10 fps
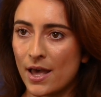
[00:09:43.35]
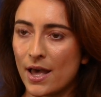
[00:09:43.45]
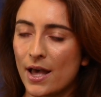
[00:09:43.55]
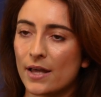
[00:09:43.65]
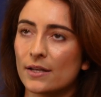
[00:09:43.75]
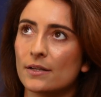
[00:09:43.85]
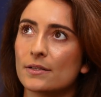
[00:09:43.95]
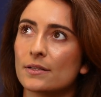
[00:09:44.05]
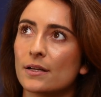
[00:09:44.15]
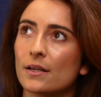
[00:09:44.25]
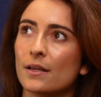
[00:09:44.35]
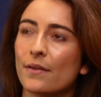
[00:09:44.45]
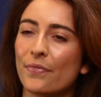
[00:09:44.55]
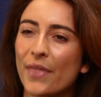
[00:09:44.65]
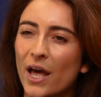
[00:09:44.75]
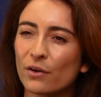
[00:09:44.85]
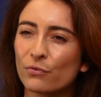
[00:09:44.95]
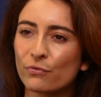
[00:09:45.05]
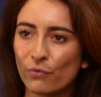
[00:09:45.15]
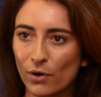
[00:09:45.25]
And that
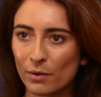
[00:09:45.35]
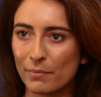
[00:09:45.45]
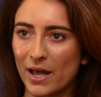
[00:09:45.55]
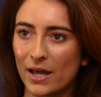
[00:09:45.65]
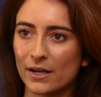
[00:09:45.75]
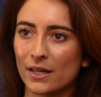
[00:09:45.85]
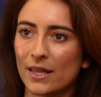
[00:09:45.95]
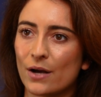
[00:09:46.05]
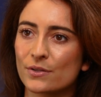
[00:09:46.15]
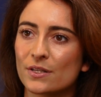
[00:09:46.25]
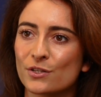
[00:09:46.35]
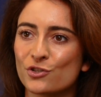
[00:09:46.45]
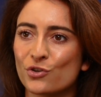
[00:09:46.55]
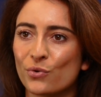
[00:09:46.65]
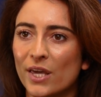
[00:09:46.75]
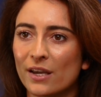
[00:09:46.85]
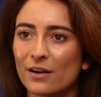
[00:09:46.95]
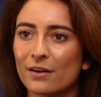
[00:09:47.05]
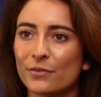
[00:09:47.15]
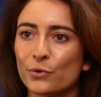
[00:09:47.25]
format allows us to
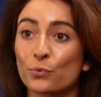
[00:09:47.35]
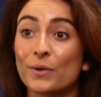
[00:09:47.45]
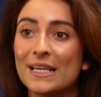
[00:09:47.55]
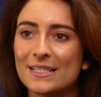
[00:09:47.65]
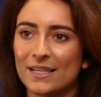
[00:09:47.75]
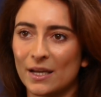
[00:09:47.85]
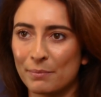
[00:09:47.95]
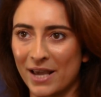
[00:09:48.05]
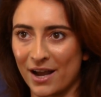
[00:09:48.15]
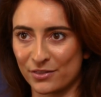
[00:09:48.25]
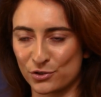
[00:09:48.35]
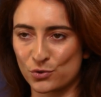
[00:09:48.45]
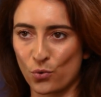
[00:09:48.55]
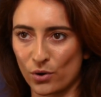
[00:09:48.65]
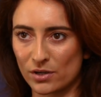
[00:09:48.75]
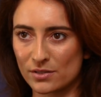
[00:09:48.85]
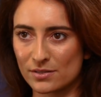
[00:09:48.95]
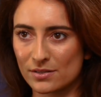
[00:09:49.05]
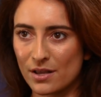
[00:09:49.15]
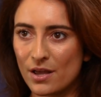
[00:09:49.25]
hear the reasoning behind the
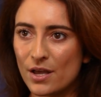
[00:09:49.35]
scores.